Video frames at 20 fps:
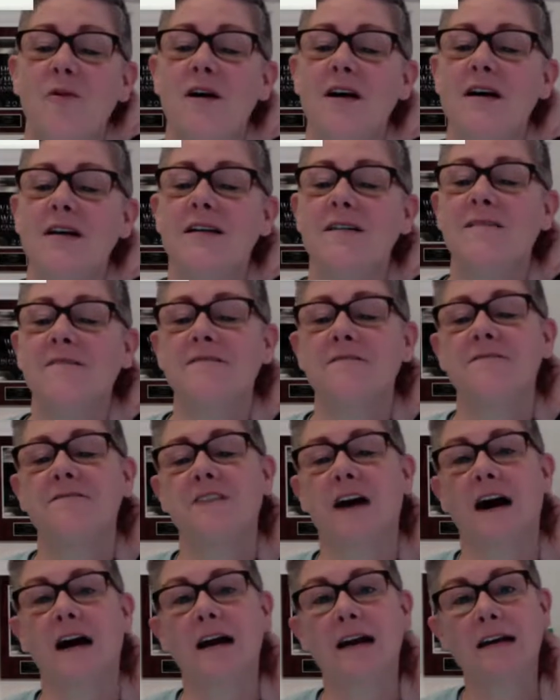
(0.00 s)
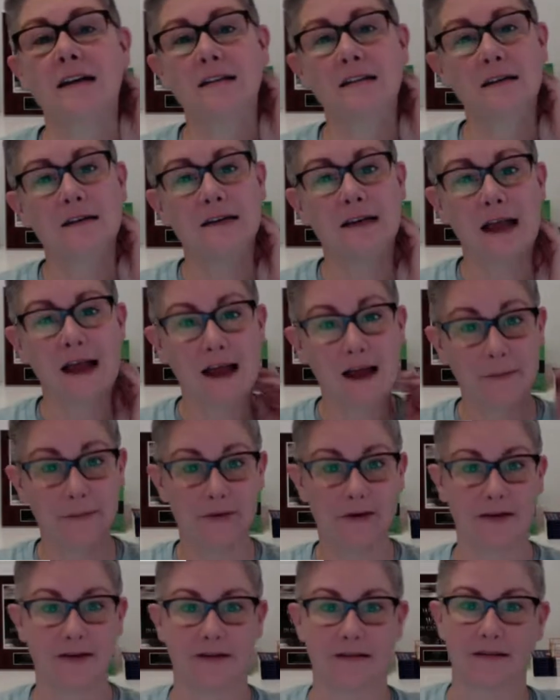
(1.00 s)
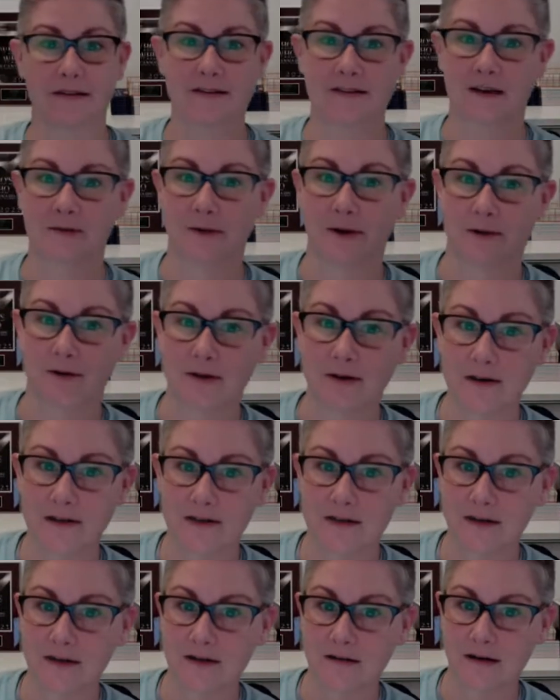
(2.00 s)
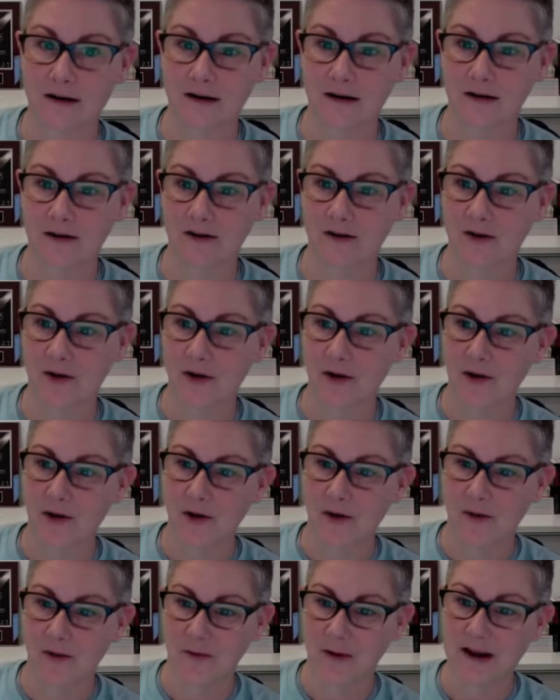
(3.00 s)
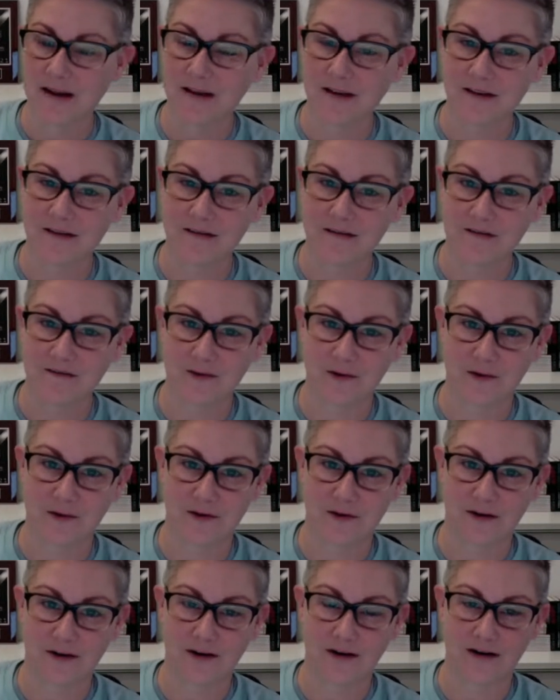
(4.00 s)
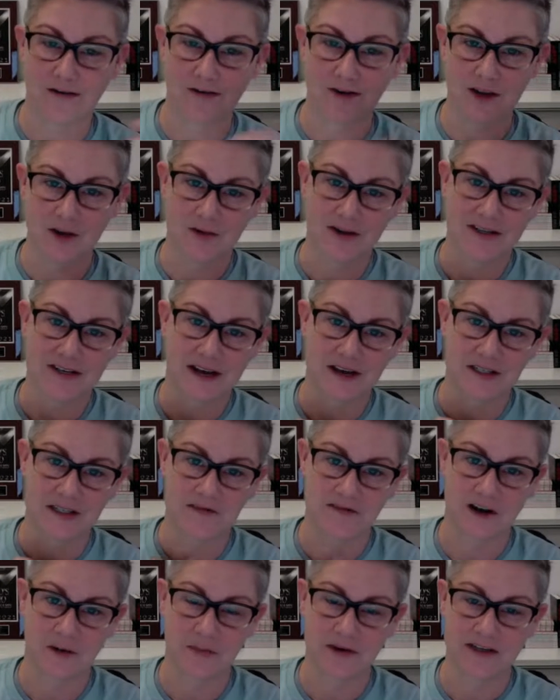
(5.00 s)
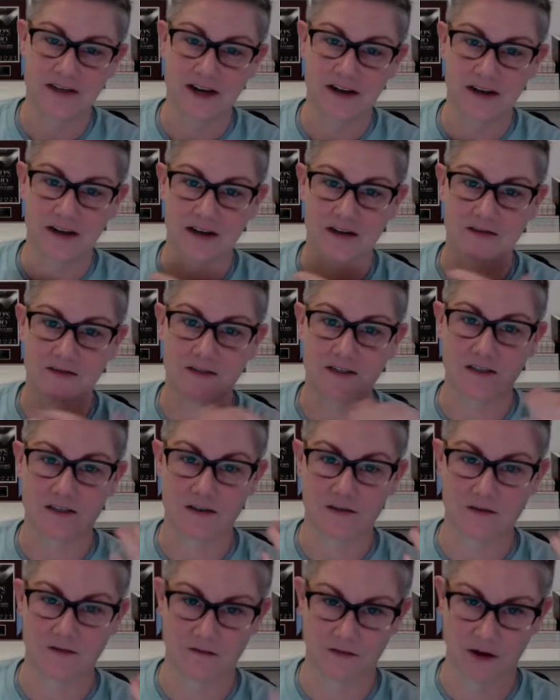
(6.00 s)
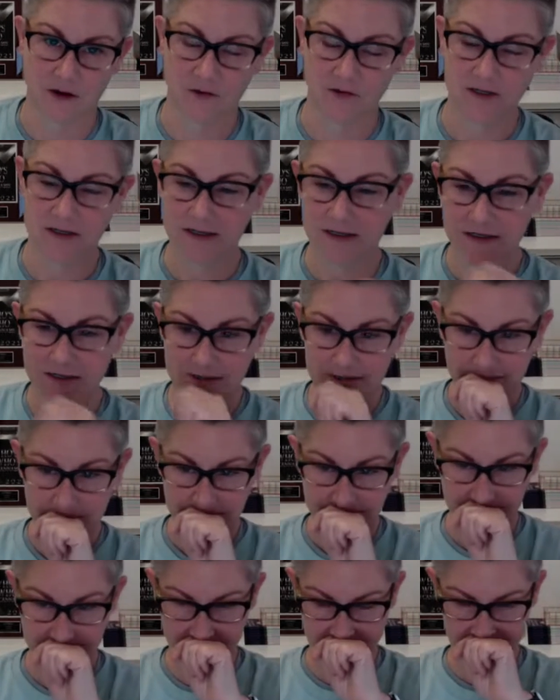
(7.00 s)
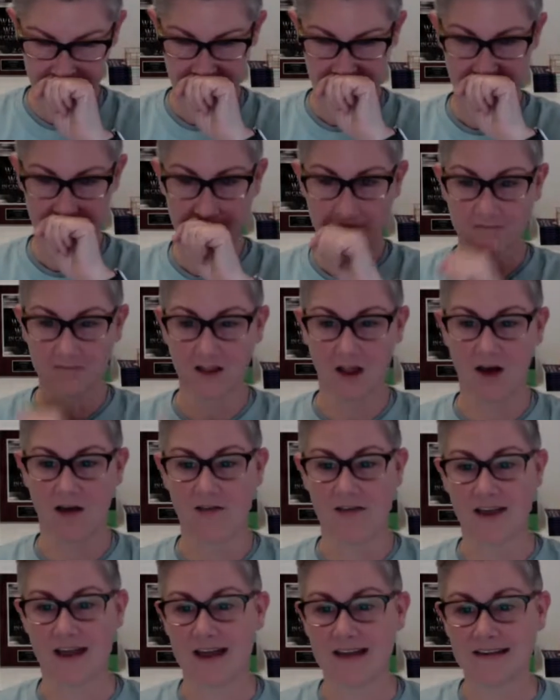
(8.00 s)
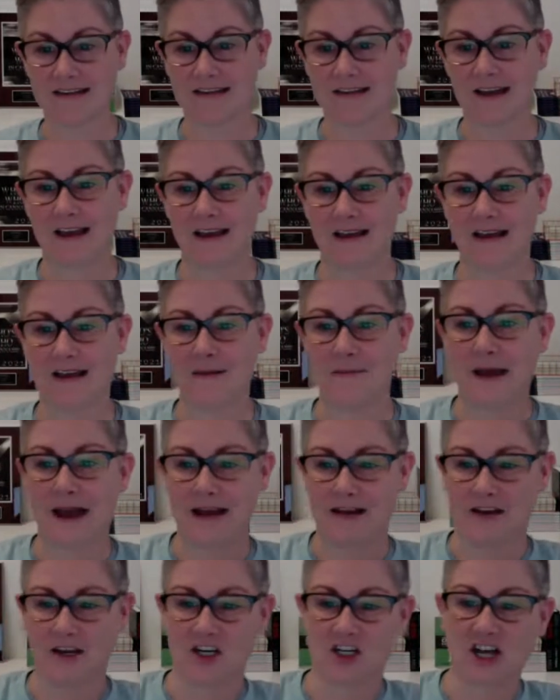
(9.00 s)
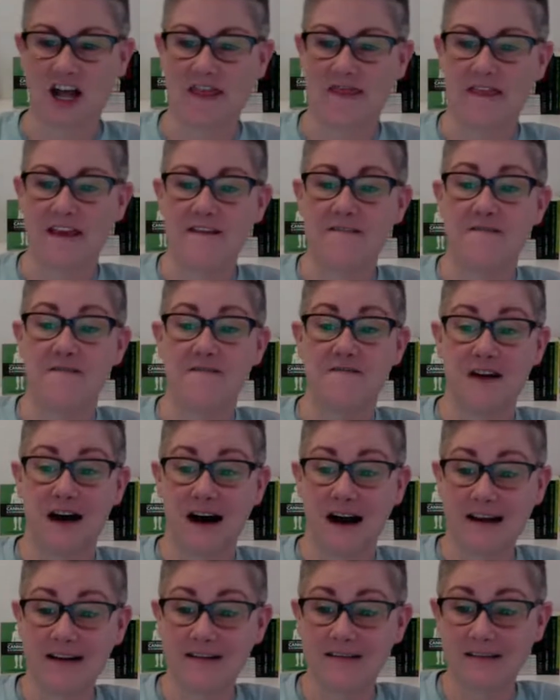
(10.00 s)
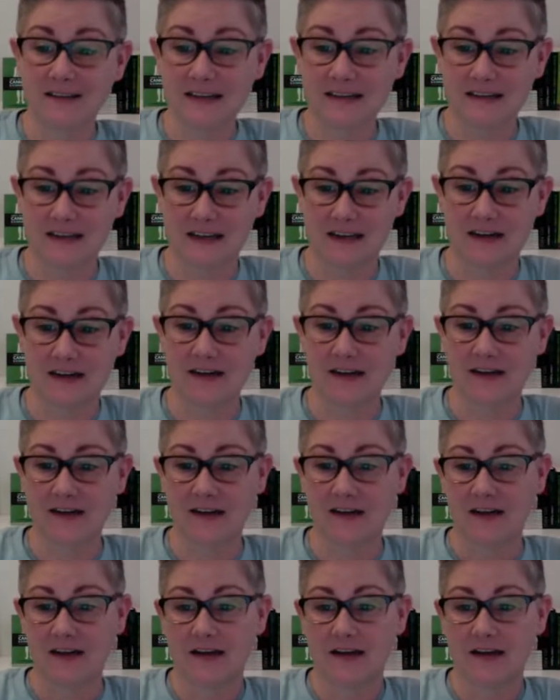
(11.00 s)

what finally happened. Listen, we were all sitting around waiting for the U S House of Representatives to vote on the N D A A package, and they finally did.